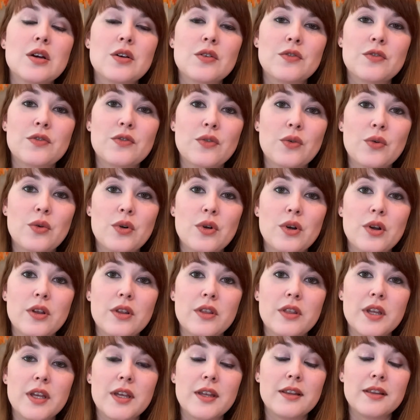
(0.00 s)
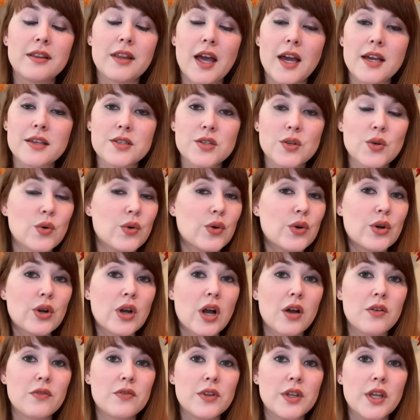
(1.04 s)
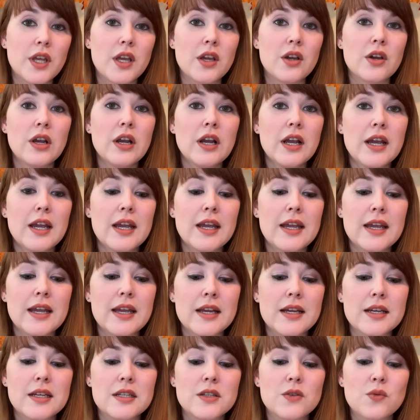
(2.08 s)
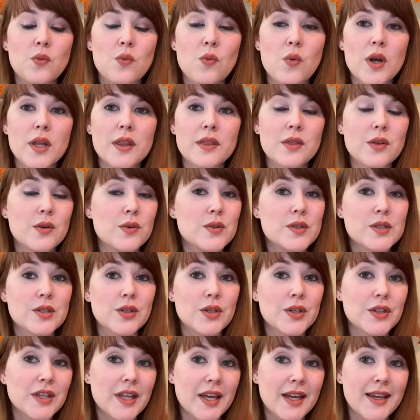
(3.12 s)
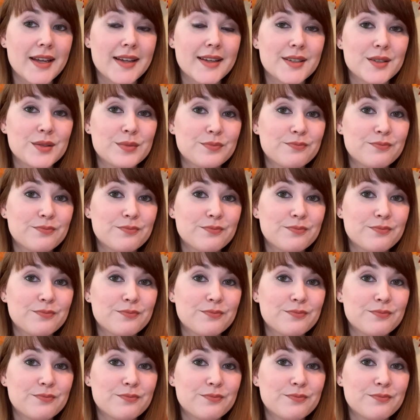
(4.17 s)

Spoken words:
for the last quarter of the year and what those look like.